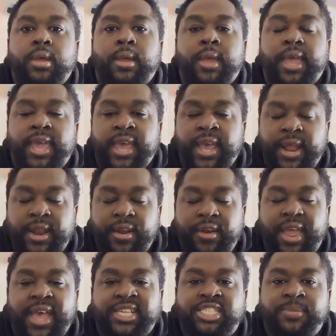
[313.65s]
Enter
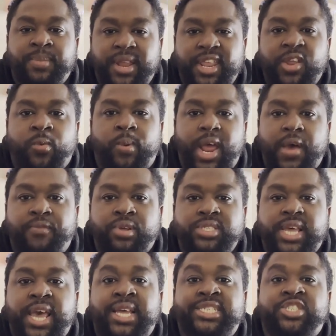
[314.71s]
as many raffles
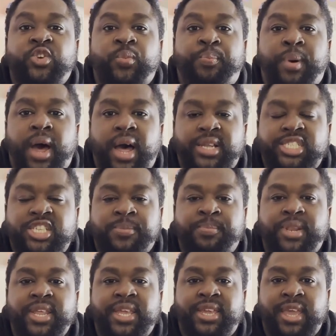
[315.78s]
as you
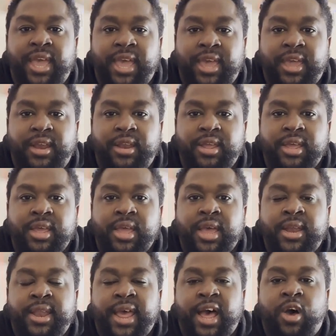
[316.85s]
possibly can.
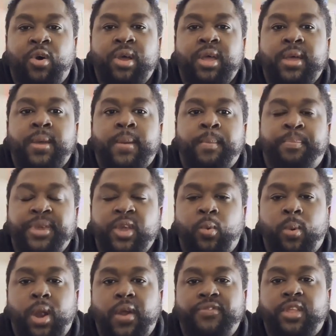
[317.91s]
Now,
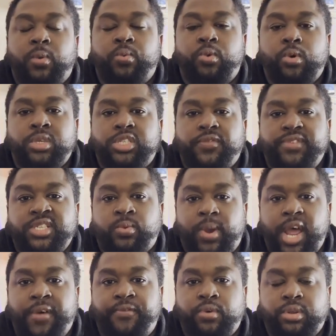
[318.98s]
beware of the rules of these
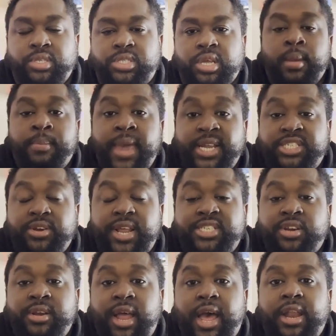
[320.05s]
raffles. Make sure that
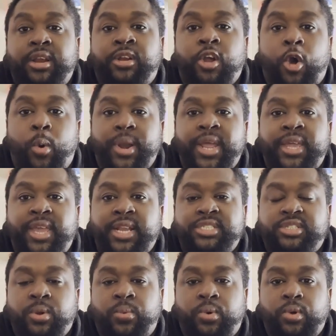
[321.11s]
you're not going against
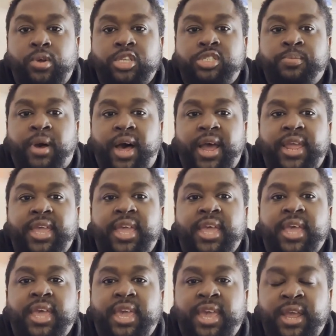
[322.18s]
the rules by
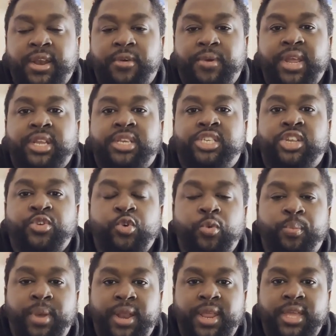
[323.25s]
entering too
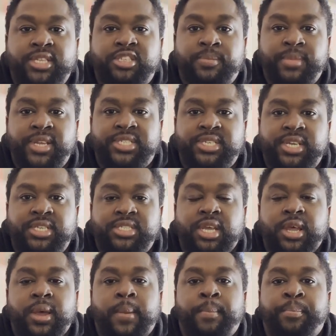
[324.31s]
many submissions,
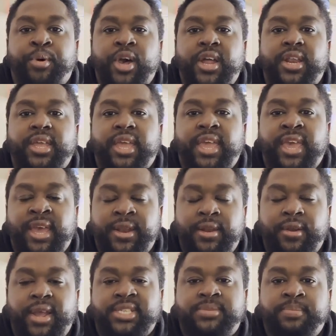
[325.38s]
but
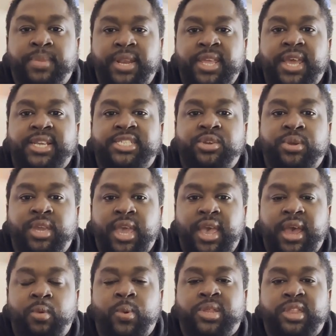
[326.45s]
enter as many as you
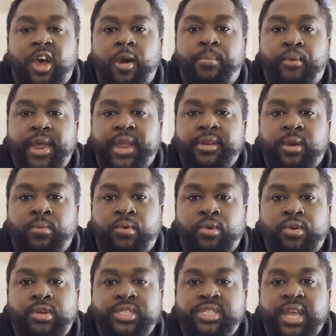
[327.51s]
can without breaking the
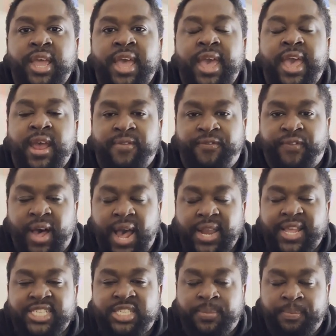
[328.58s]
rules, and find
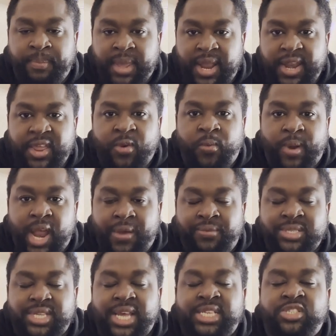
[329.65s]
as many
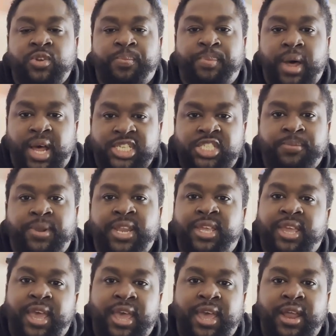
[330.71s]
raffles as you possibly
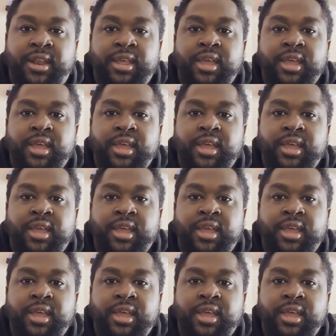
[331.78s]
can